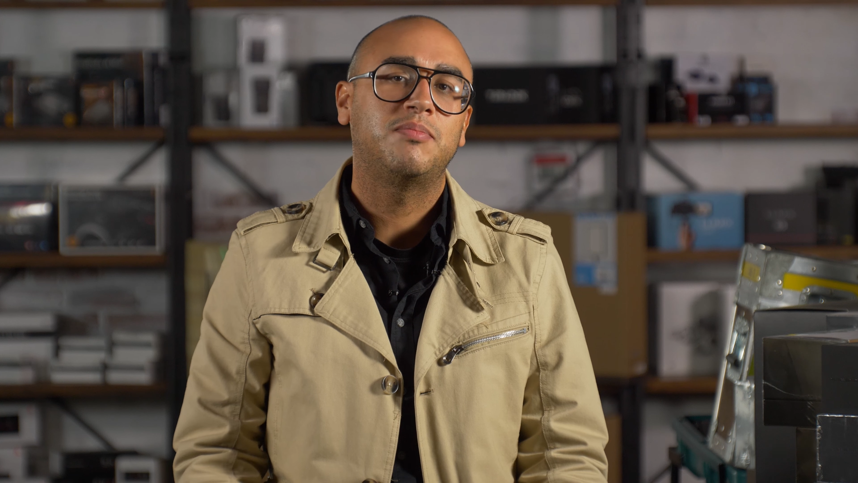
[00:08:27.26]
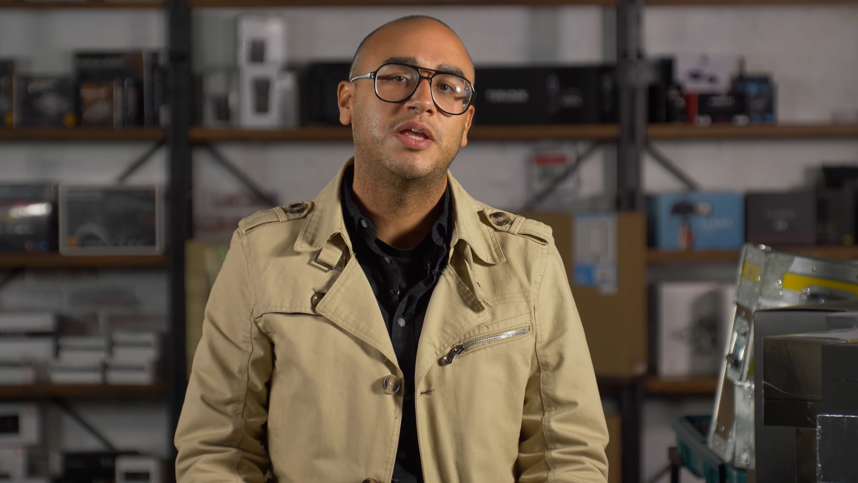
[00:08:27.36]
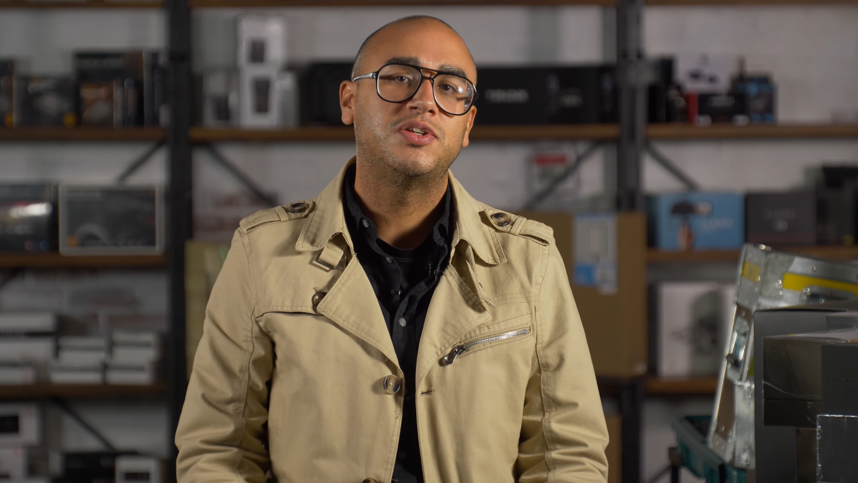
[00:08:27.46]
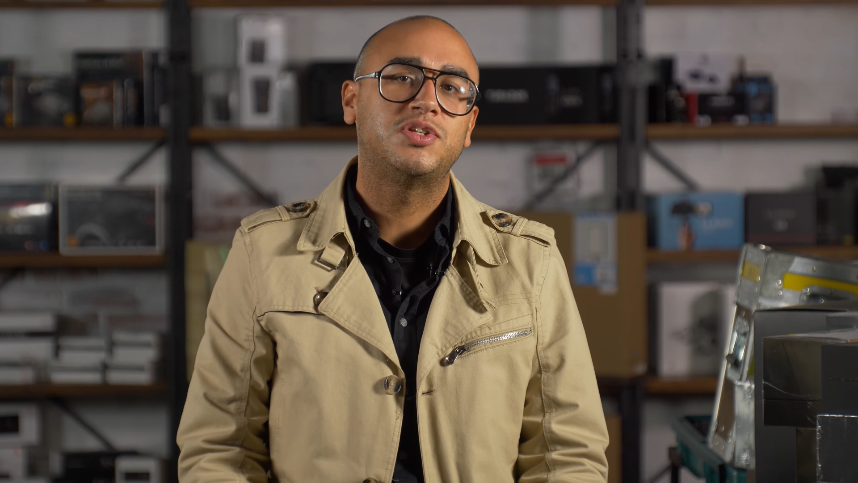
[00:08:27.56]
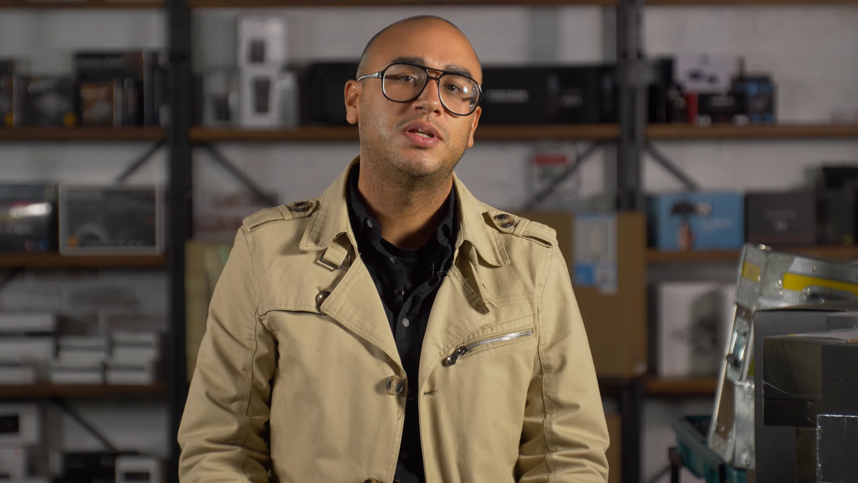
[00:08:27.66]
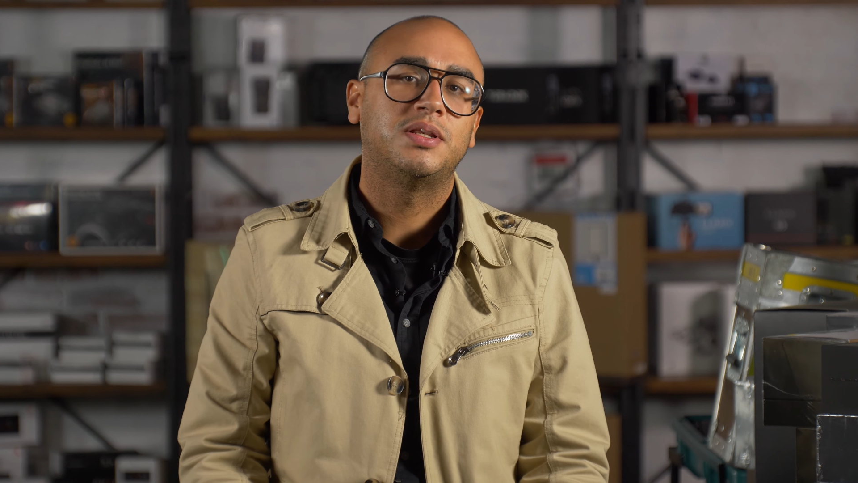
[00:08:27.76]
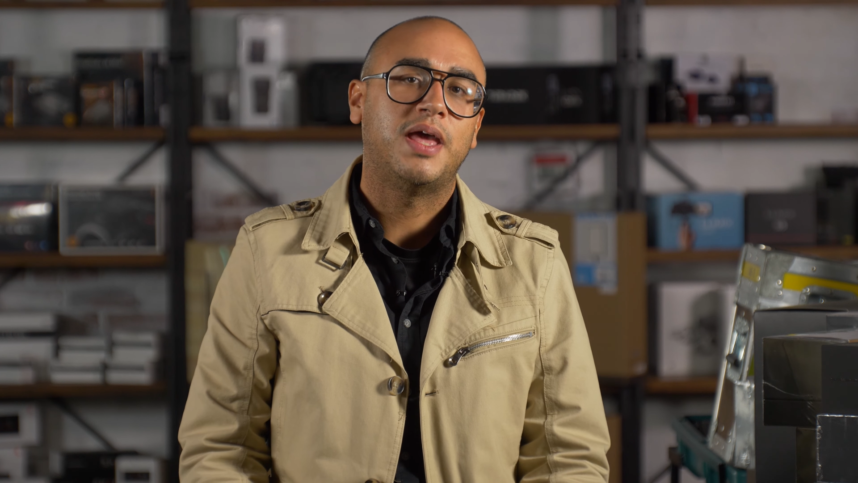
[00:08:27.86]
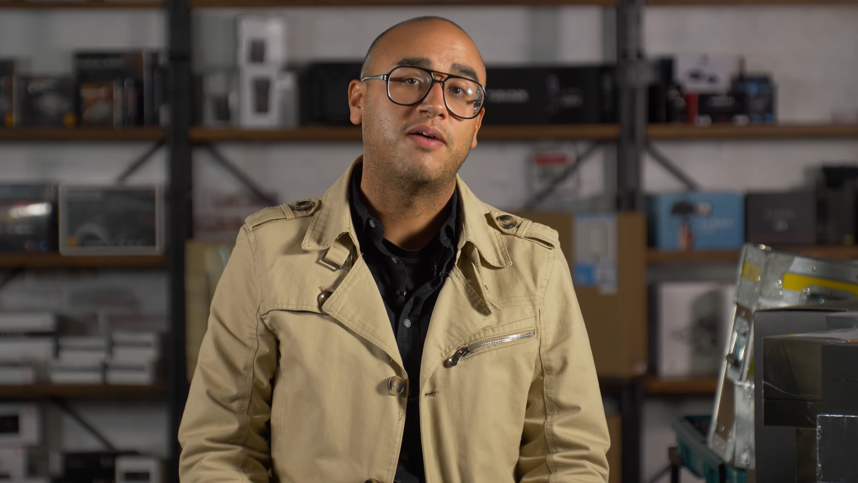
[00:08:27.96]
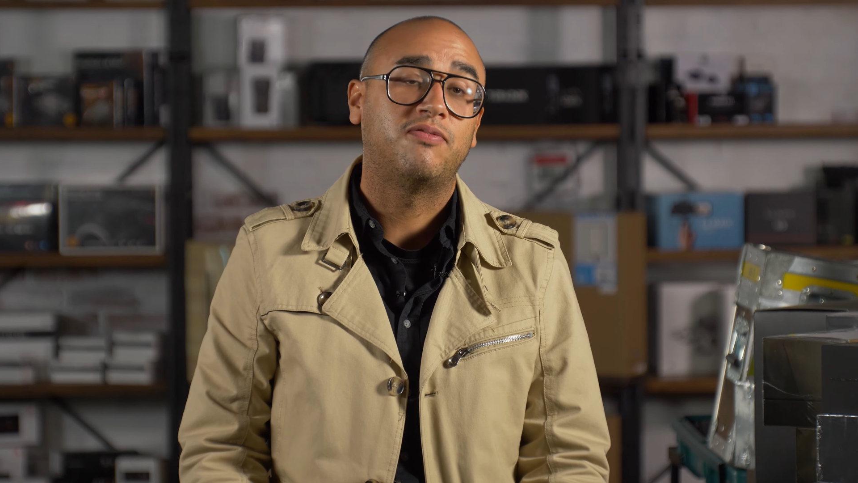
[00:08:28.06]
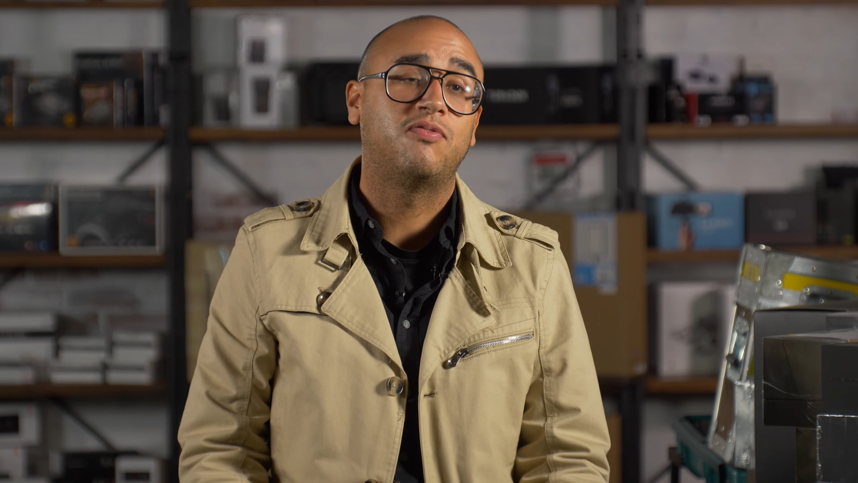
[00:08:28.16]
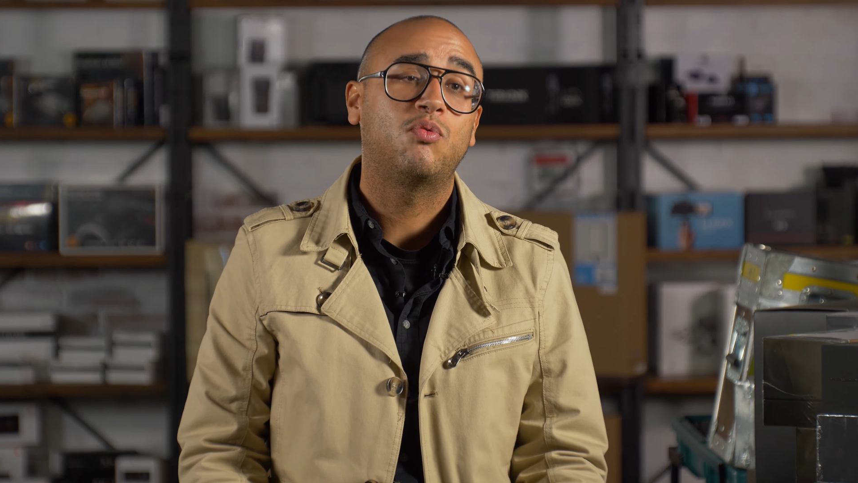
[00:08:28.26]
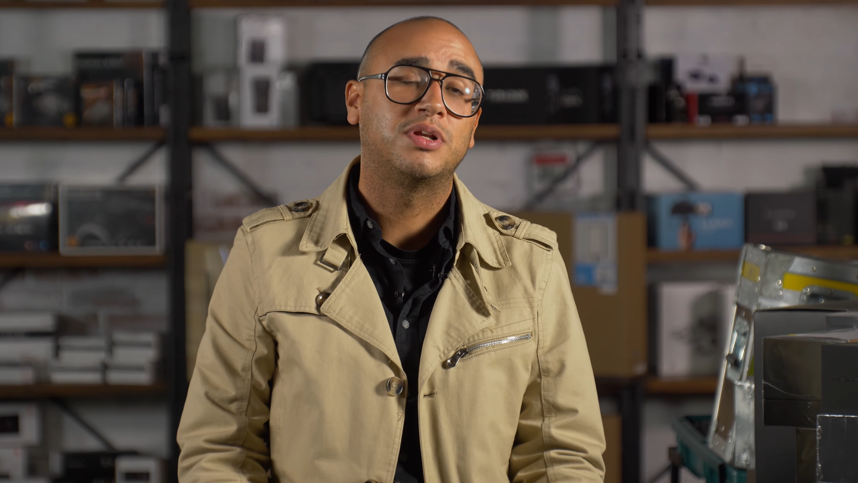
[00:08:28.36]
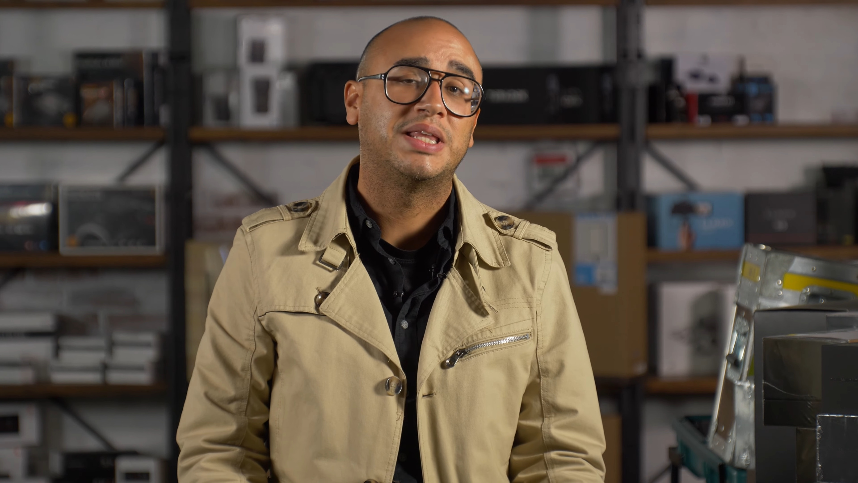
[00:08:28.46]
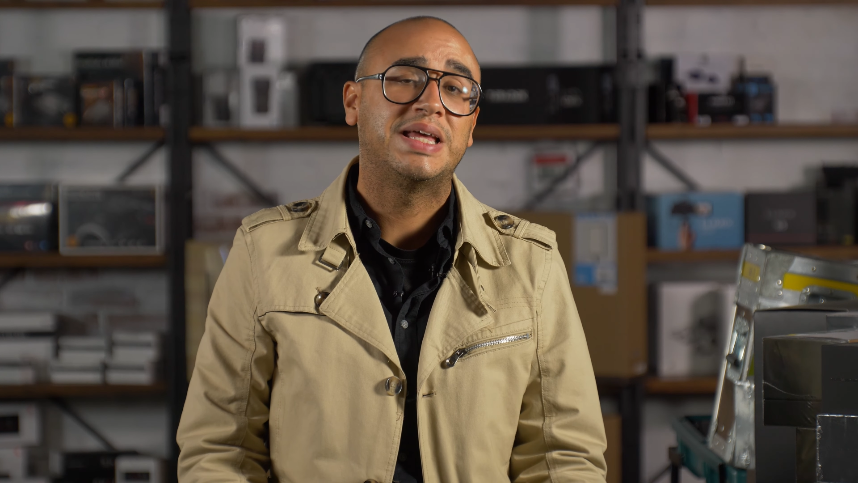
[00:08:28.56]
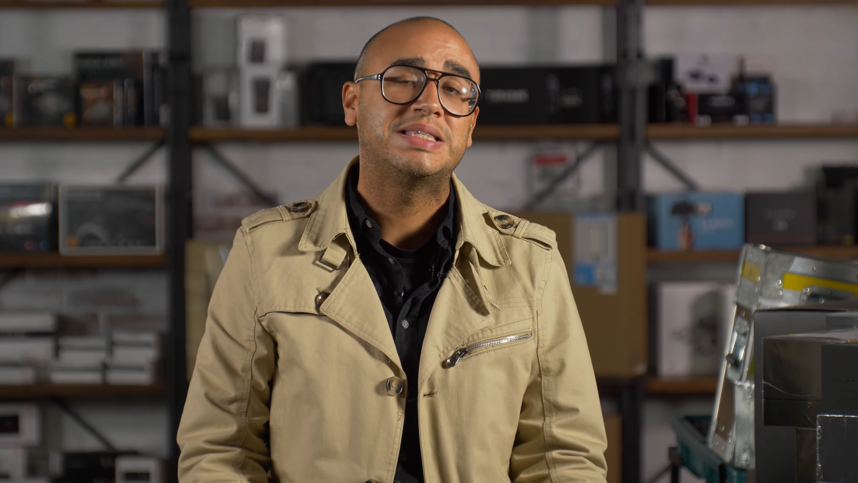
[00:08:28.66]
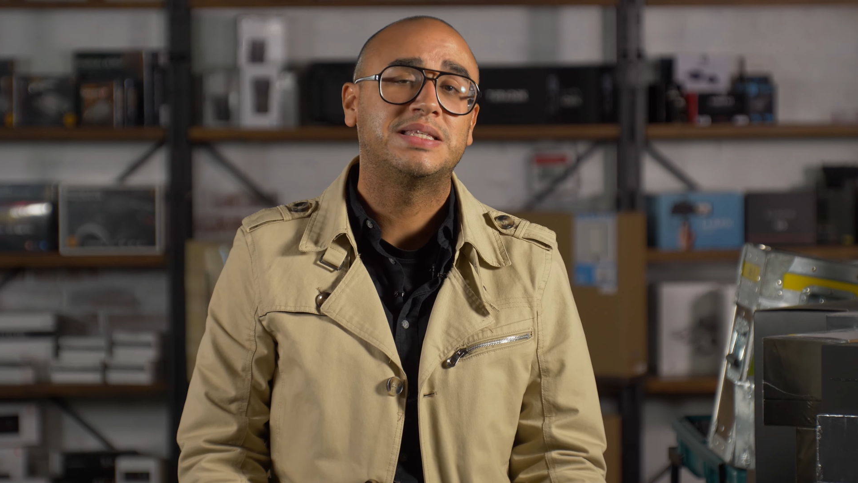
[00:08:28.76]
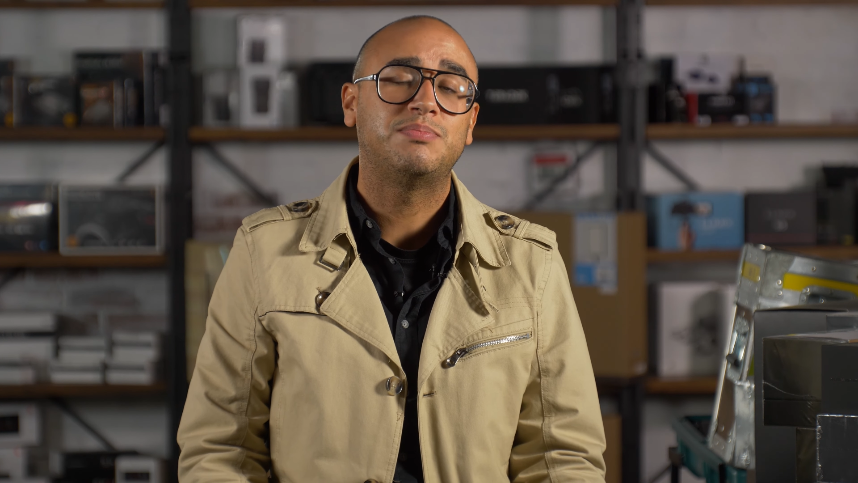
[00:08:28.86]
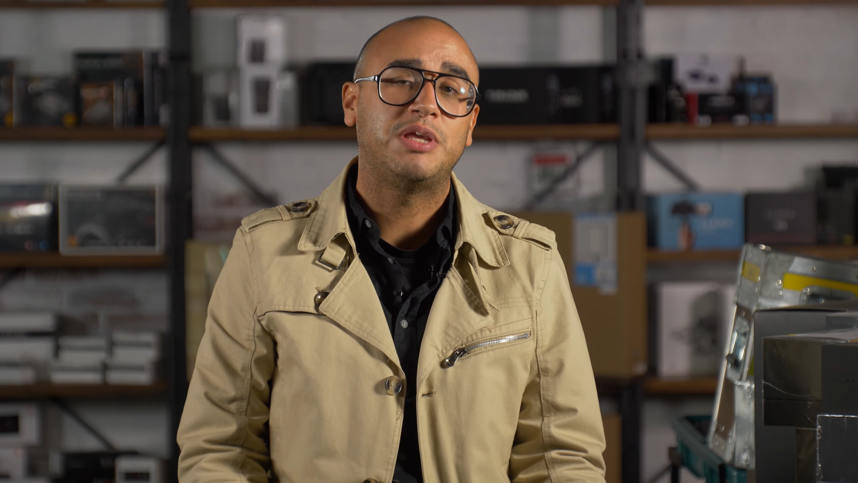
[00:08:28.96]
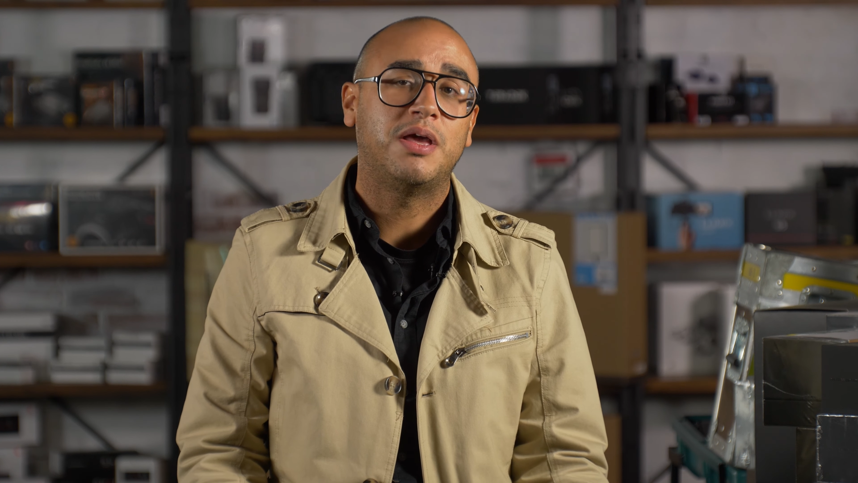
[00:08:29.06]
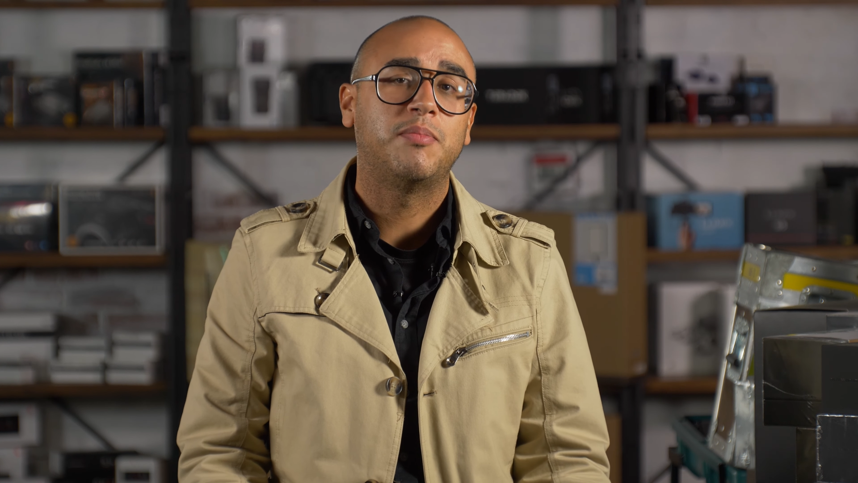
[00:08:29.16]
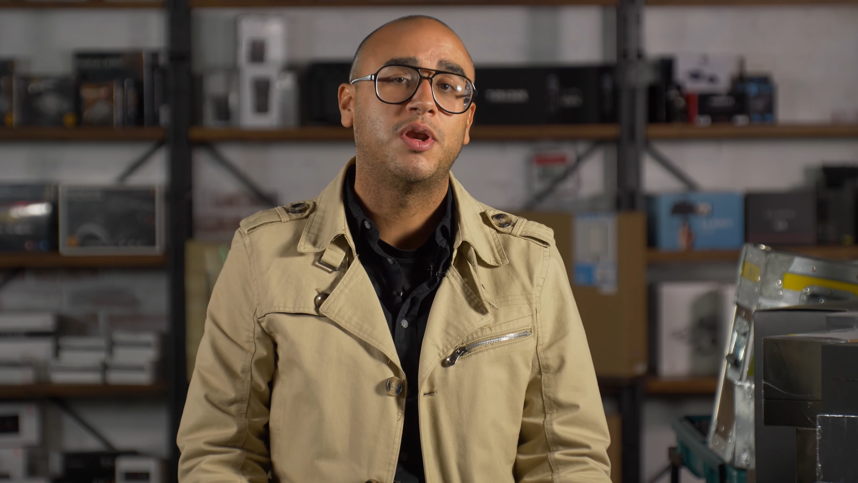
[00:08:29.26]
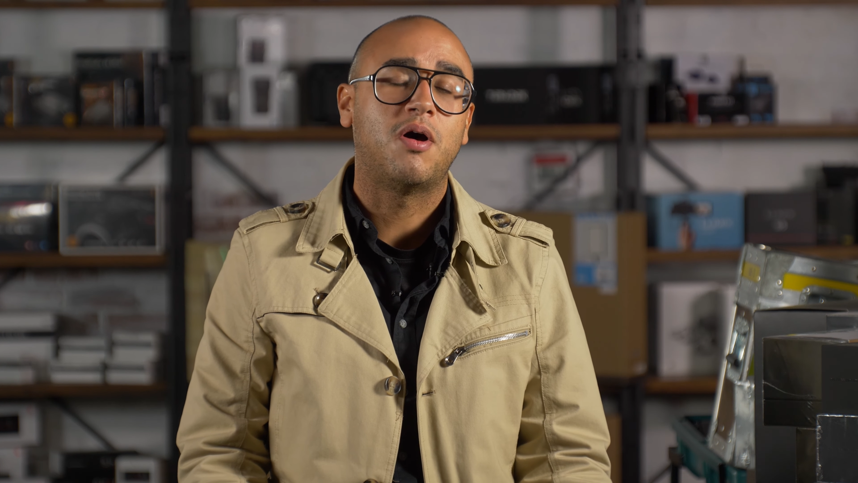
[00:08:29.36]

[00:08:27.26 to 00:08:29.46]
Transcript: mentioned, f4 lenses become an